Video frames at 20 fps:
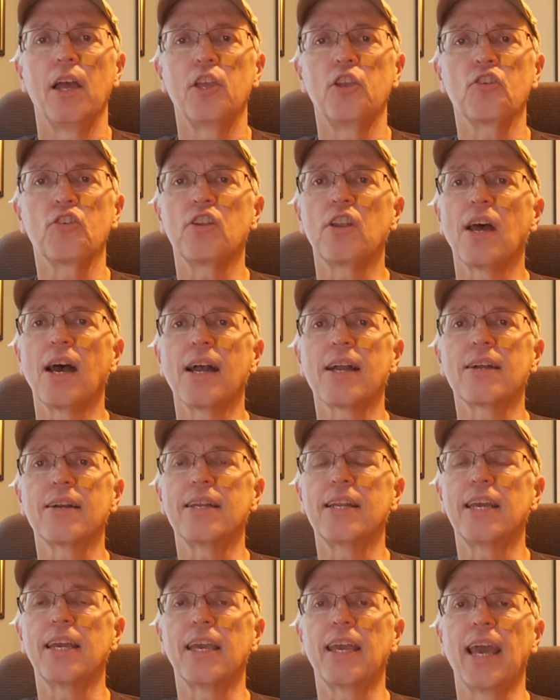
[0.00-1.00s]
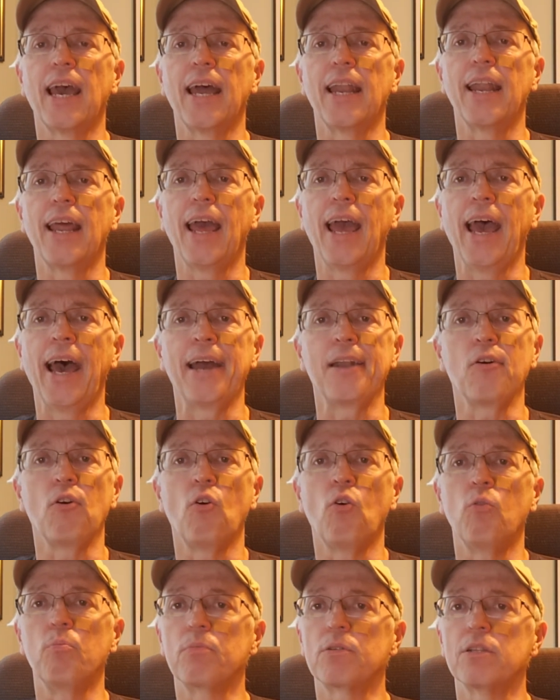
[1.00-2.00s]
you're not going to get
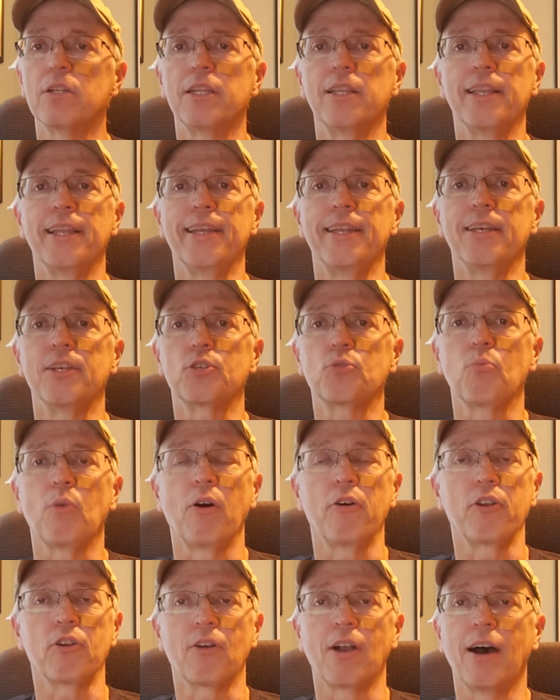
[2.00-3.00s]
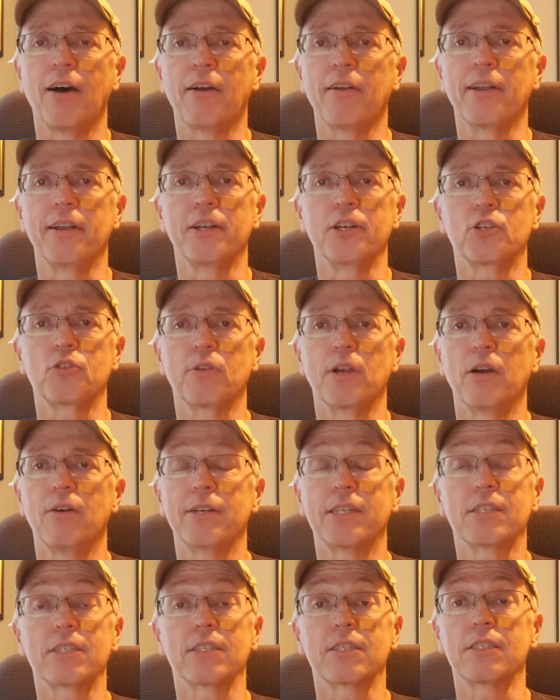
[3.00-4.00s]
at-home cleanliness while you're out on the trail.
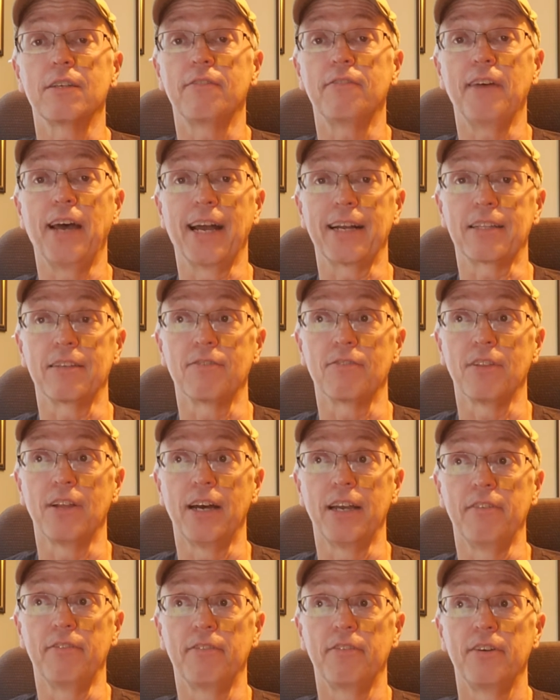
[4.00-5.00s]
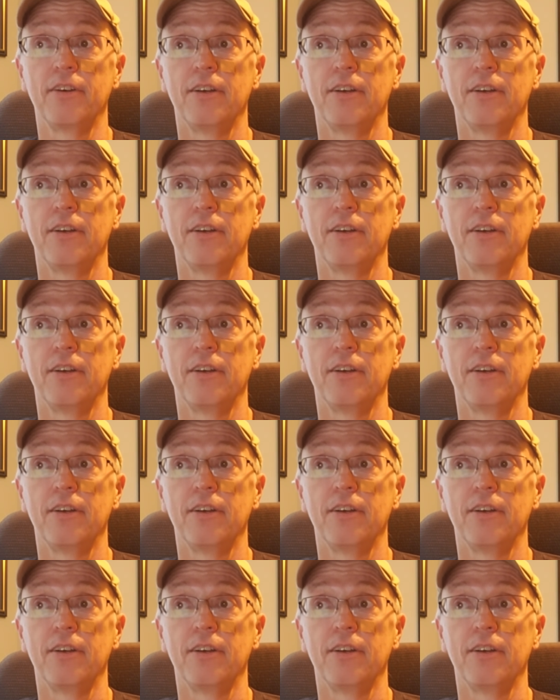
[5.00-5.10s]
It's just a fact of life.